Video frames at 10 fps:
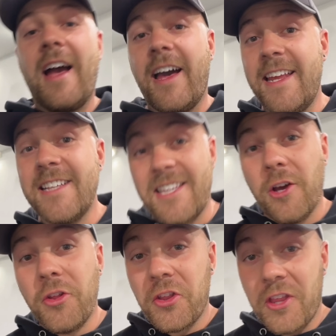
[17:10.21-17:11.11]
And here's the
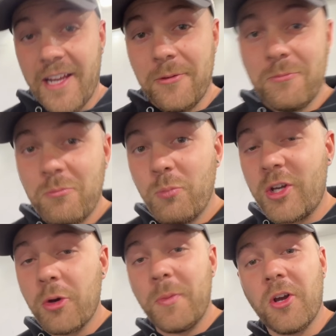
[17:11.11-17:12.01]
other thing. We
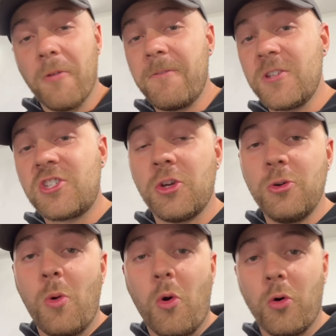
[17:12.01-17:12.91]
could be gone for
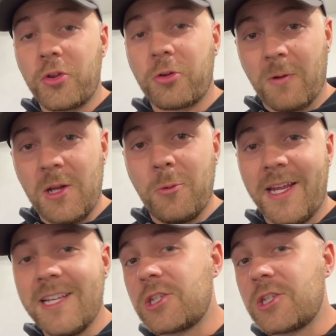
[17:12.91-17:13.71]
2 or 3 weeks.